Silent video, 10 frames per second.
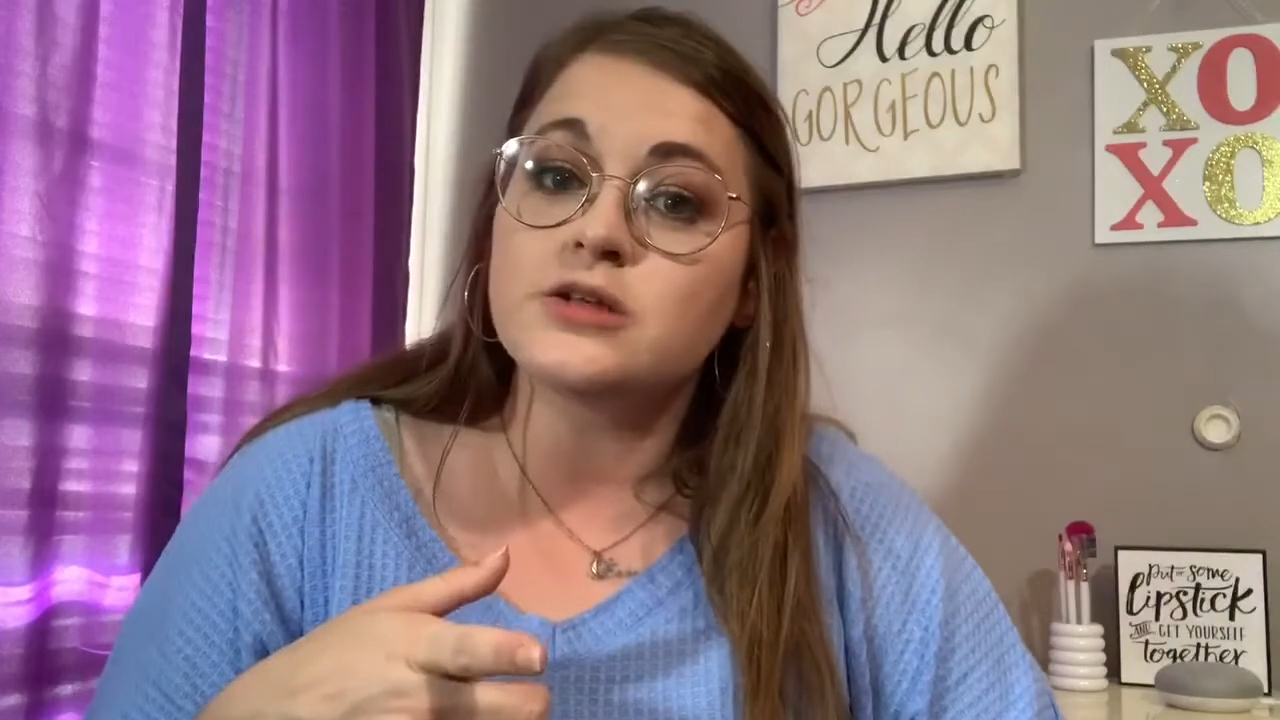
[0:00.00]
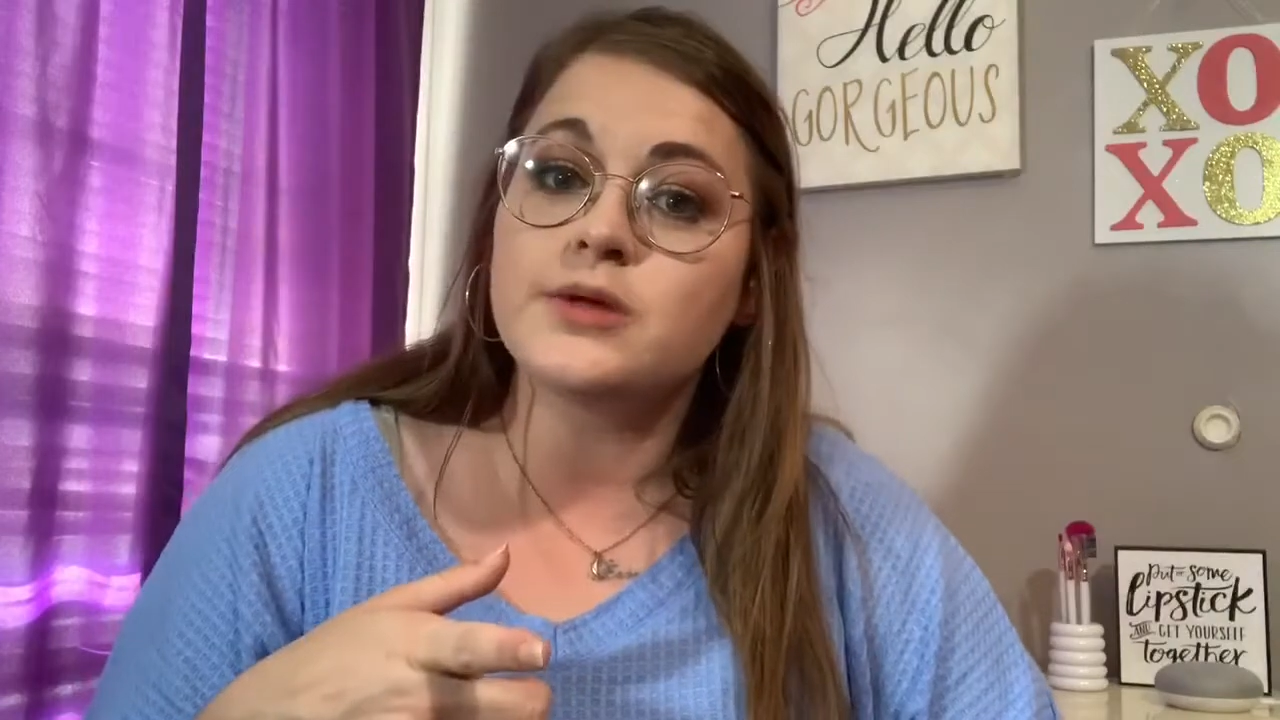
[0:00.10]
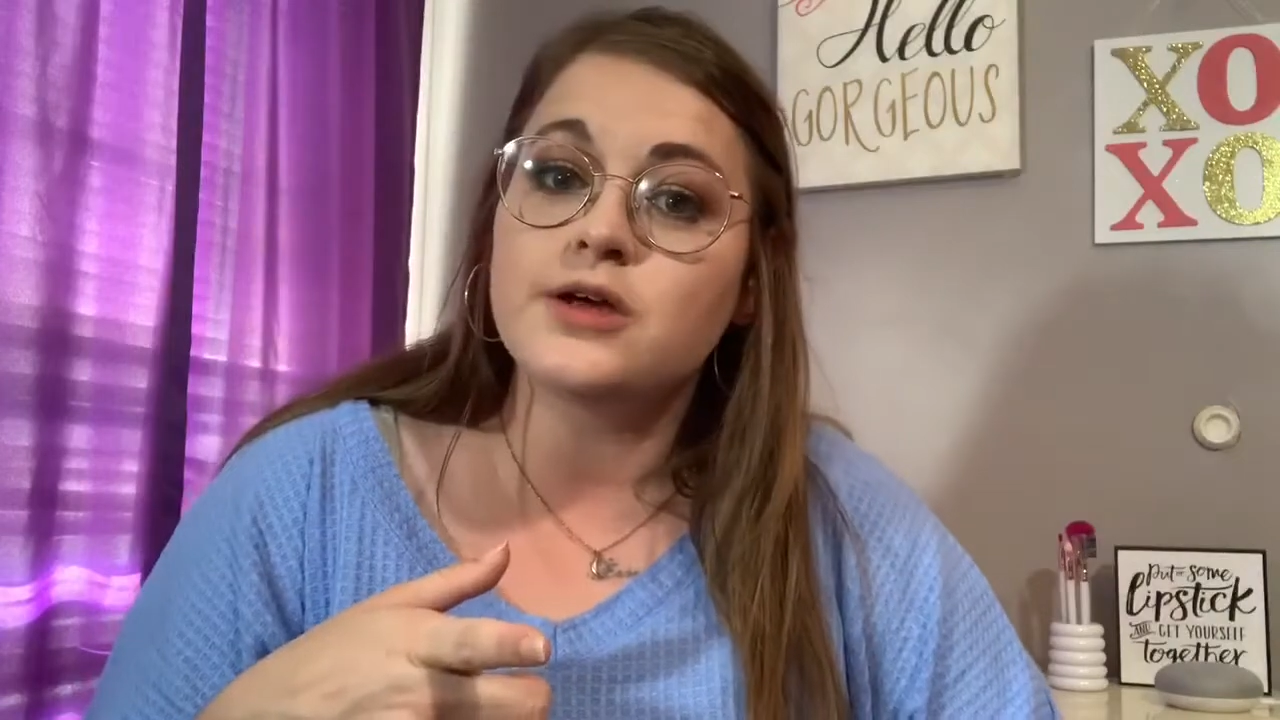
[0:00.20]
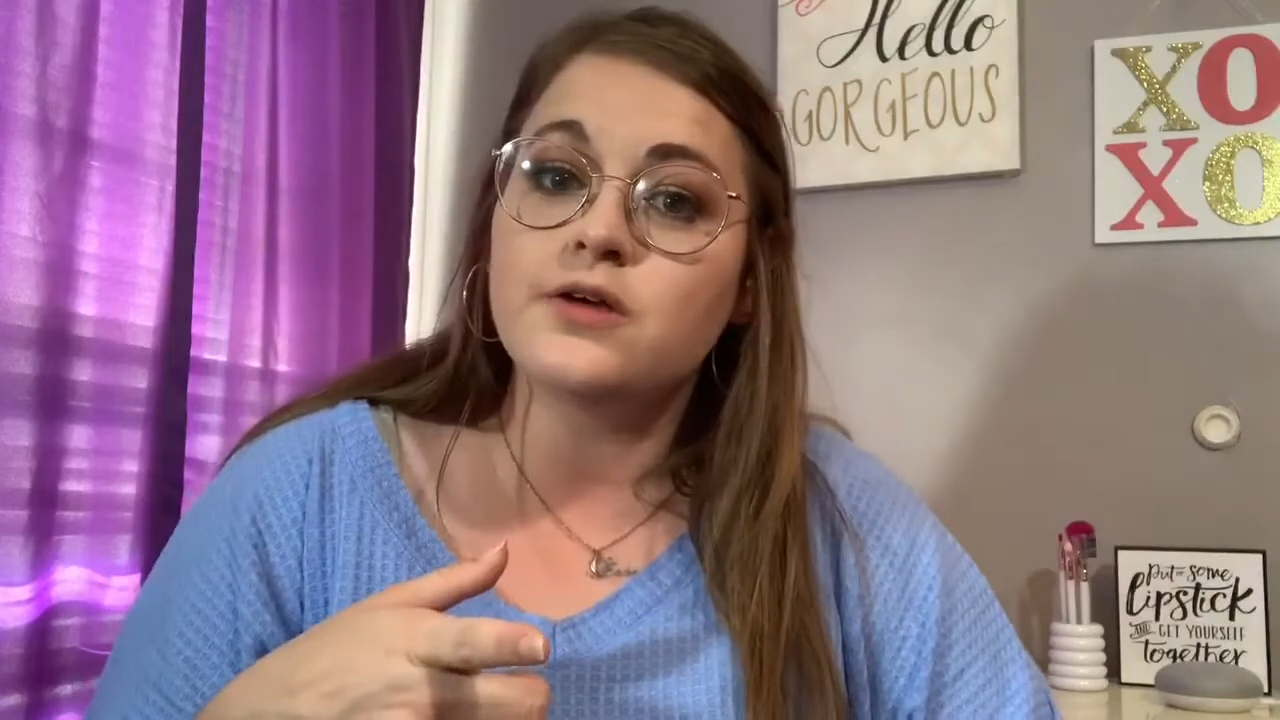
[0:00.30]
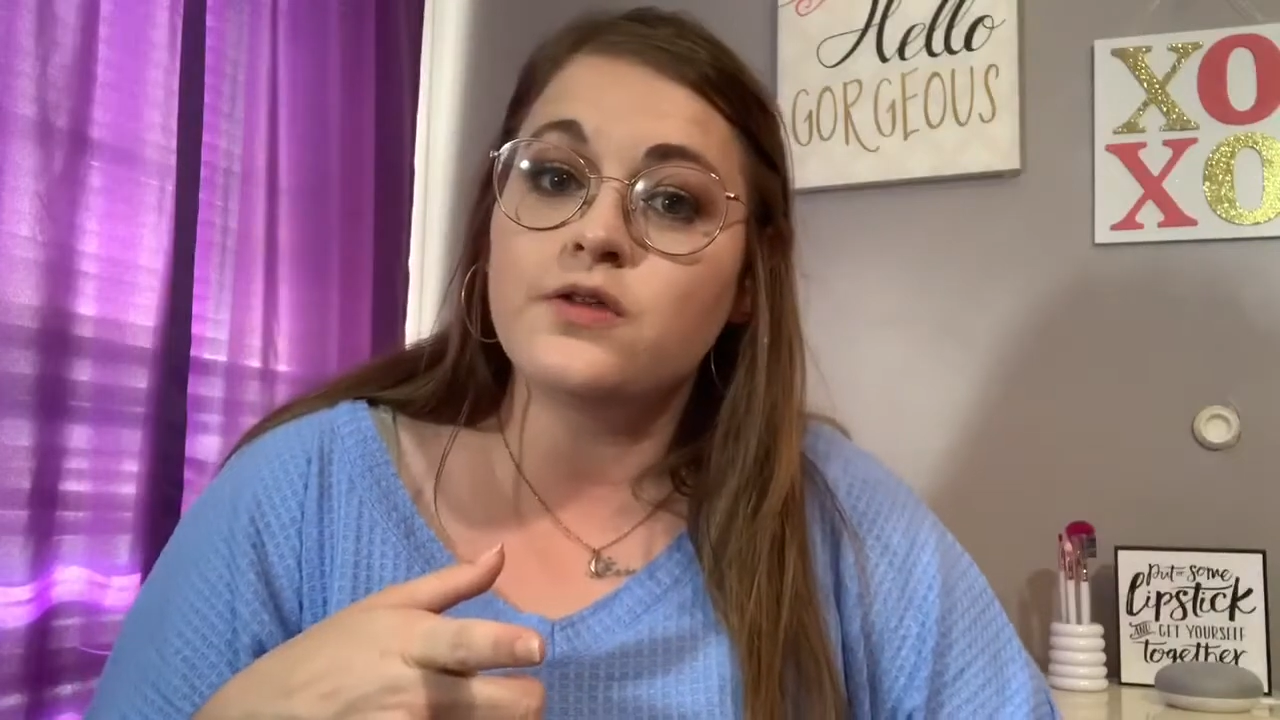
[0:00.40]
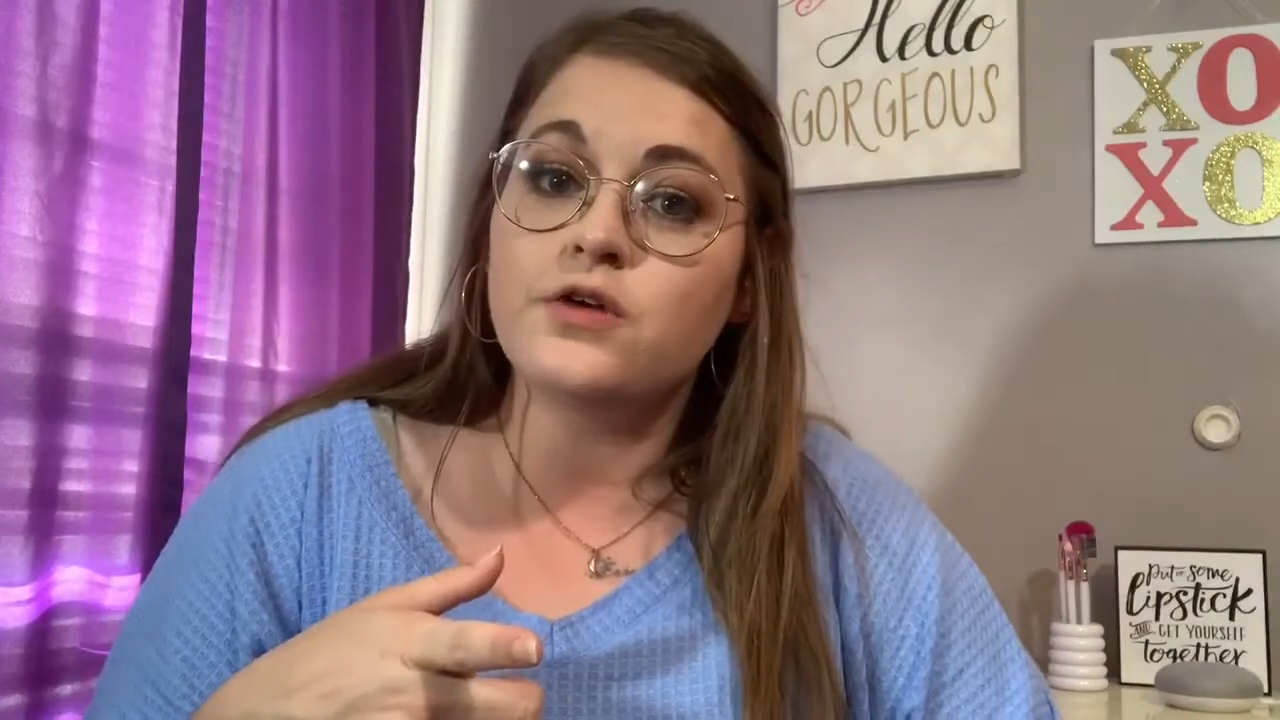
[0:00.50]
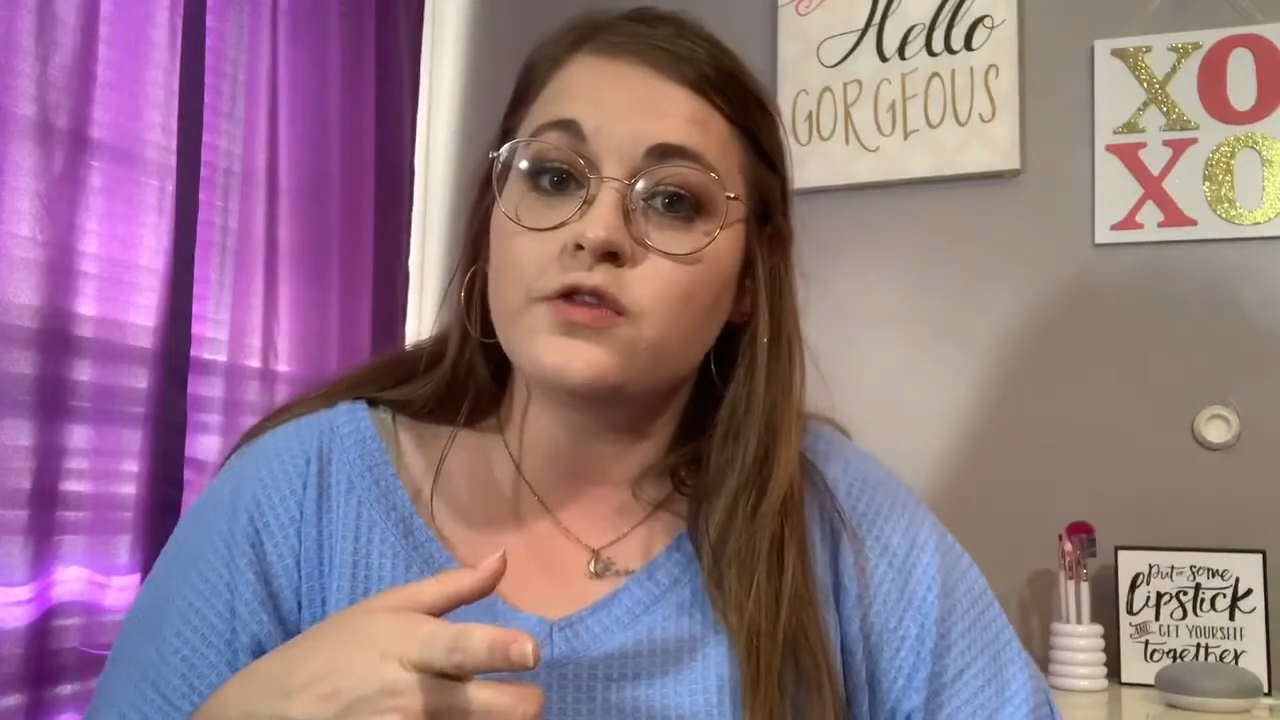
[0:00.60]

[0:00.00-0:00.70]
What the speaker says: be a good little